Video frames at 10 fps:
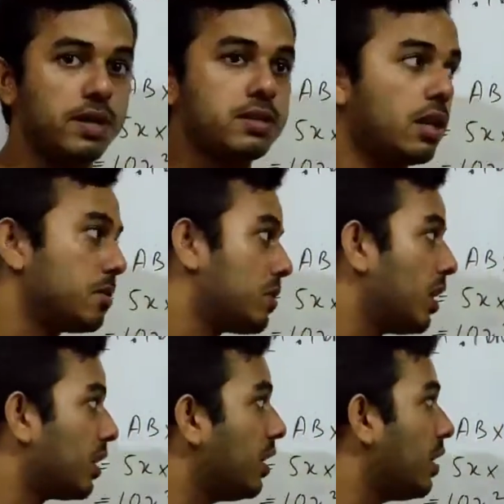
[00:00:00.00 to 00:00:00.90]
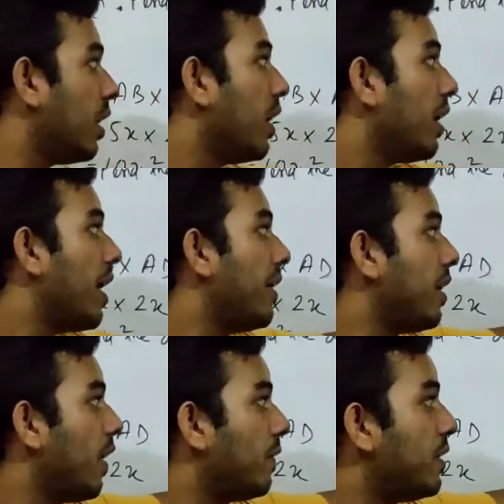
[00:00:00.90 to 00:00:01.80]
subtracting
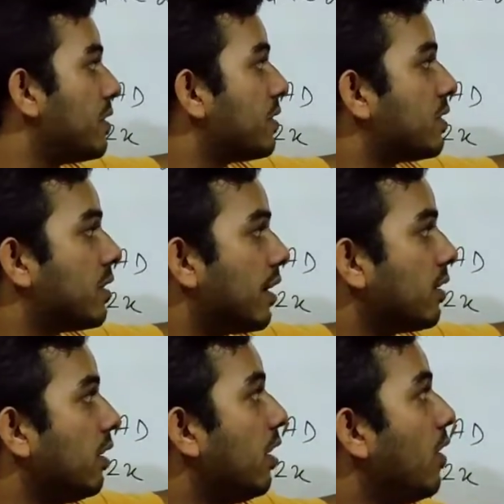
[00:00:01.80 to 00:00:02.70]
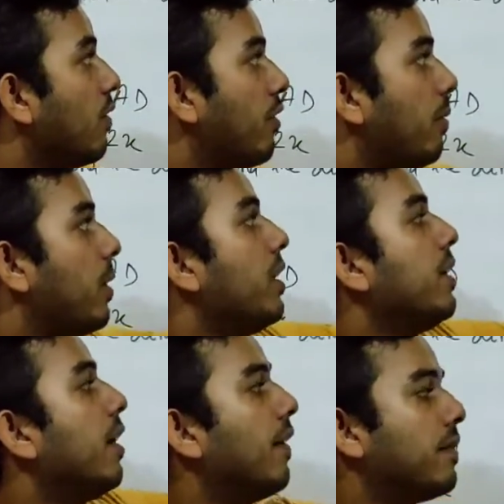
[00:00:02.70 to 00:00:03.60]
area of this circle from
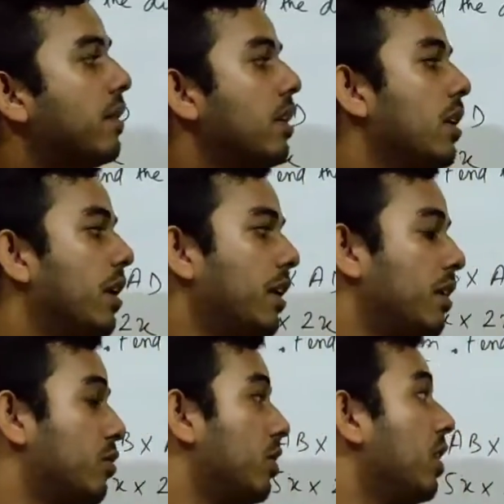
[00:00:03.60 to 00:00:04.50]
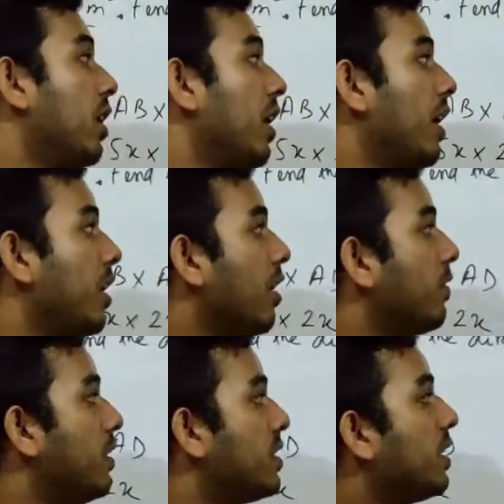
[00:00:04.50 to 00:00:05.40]
area of area of
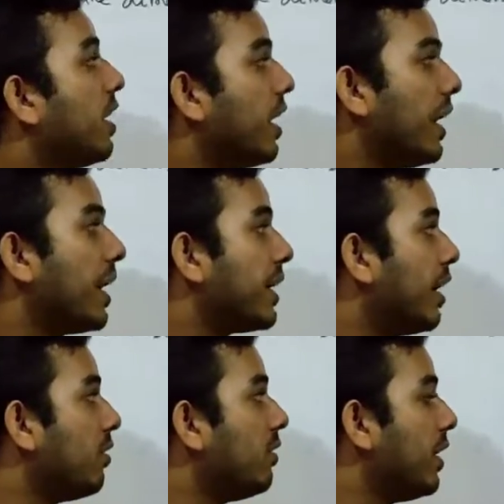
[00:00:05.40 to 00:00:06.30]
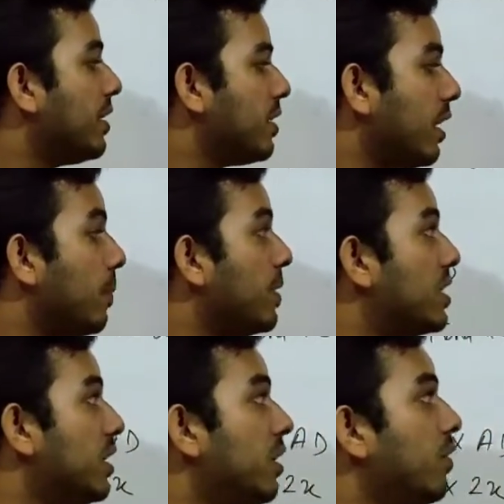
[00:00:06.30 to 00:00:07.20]
this rectangle, that is
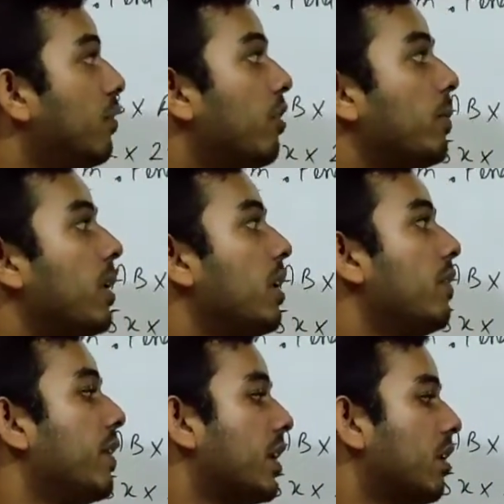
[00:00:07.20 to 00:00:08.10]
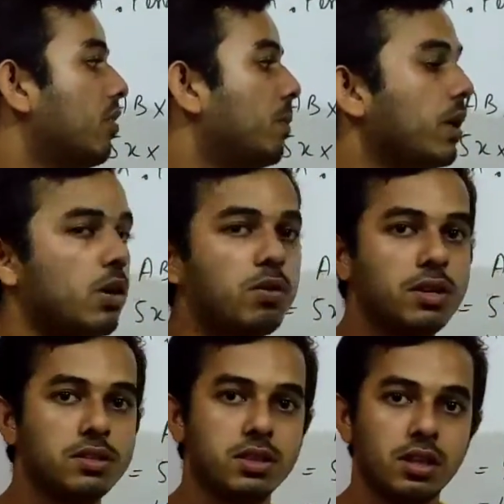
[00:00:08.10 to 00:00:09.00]
ABCD, from area of rectangle PQRS.